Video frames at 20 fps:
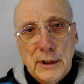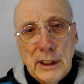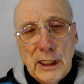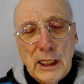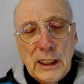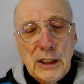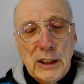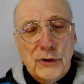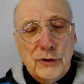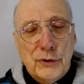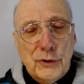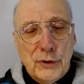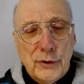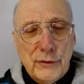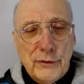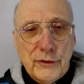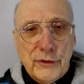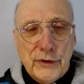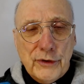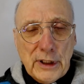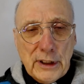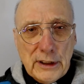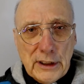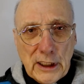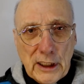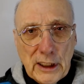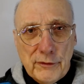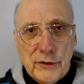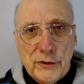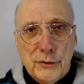And he served St.
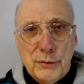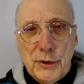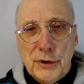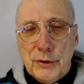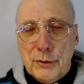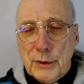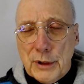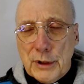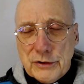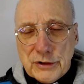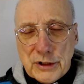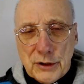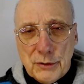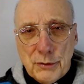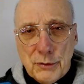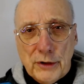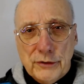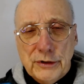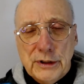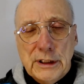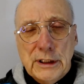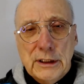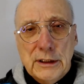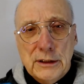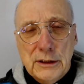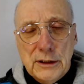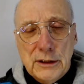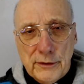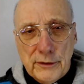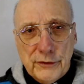David's with great generosity. He
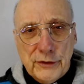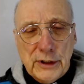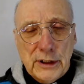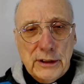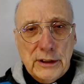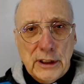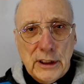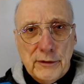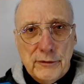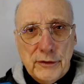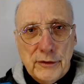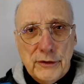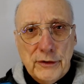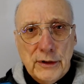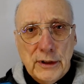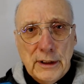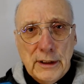loved St. David's.